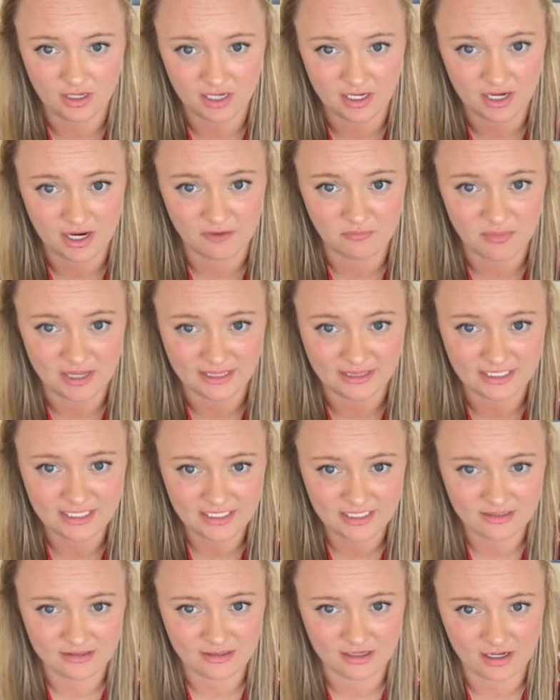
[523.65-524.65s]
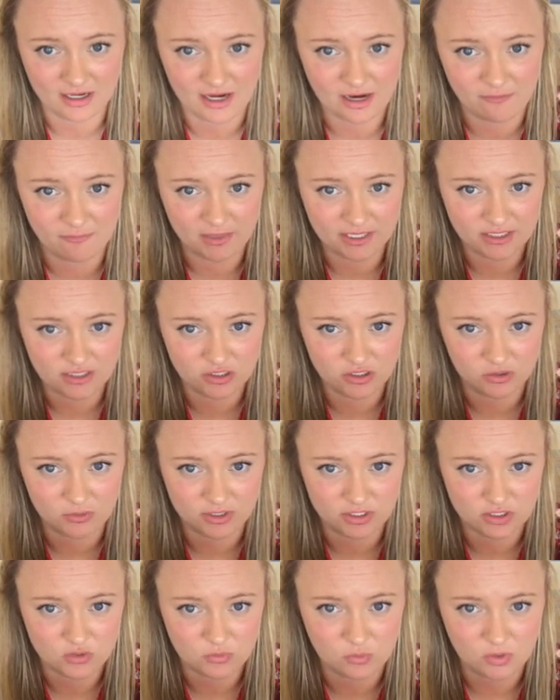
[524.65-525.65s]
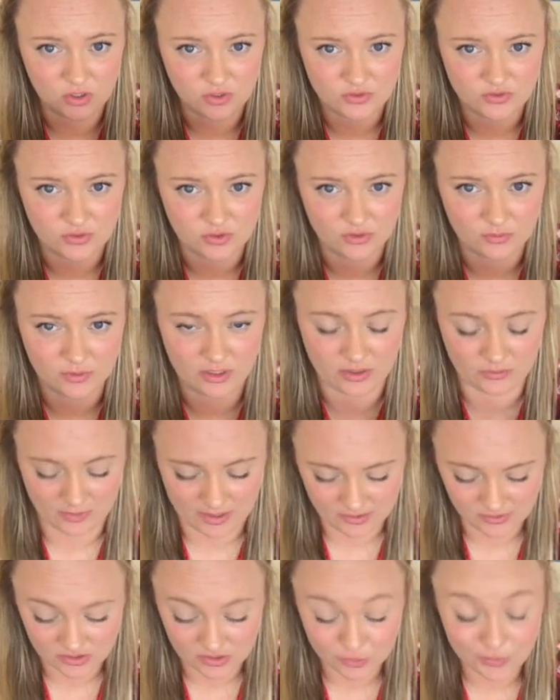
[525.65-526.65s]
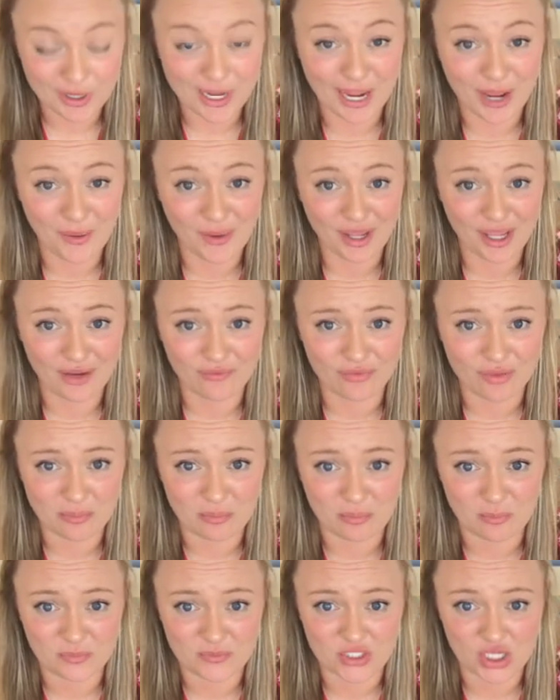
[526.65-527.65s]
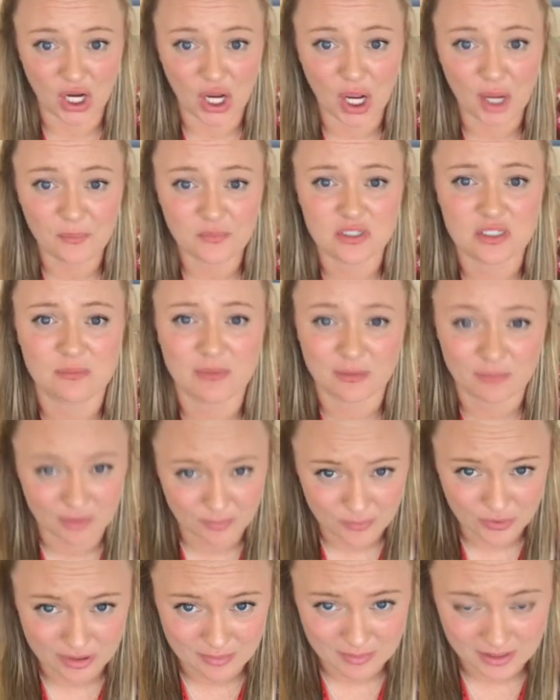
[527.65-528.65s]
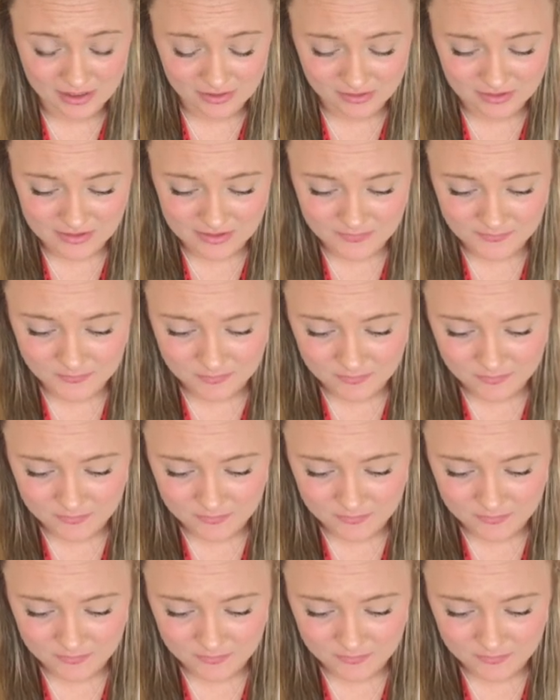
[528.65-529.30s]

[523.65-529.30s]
I have my lid, I have my 2-inch walls all the way around. So now I have the top to my memory box.